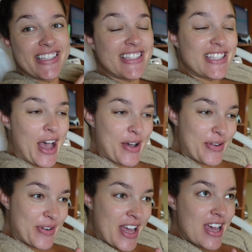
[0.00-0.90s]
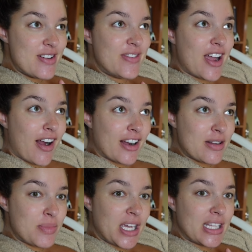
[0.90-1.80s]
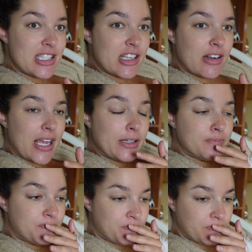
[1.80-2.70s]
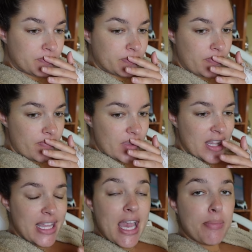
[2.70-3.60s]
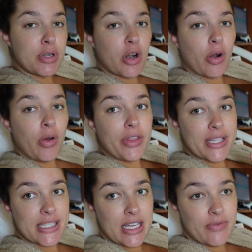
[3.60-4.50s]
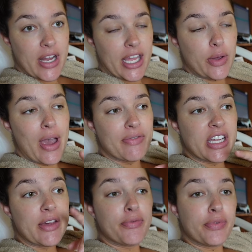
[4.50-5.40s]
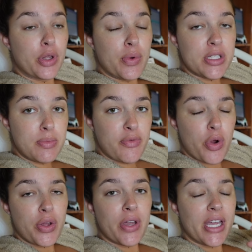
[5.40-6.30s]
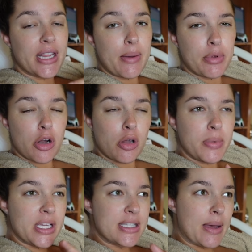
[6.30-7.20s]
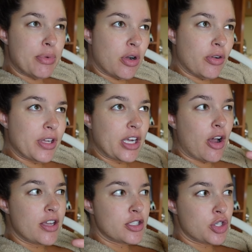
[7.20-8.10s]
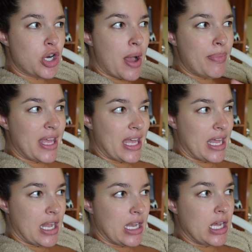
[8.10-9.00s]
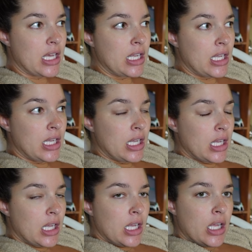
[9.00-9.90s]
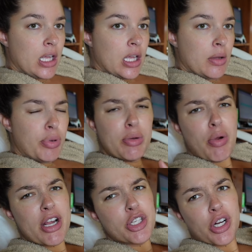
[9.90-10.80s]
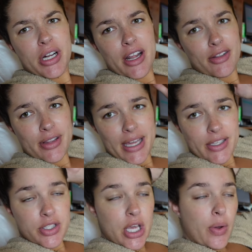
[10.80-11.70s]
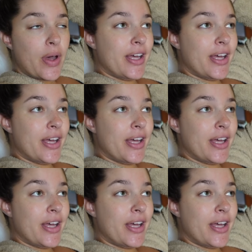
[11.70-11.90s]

so we are going to be inserting the epidural this evening. You have to get fluids before you can get the epidural because the epidural can cause a drop in blood pressure and other things. So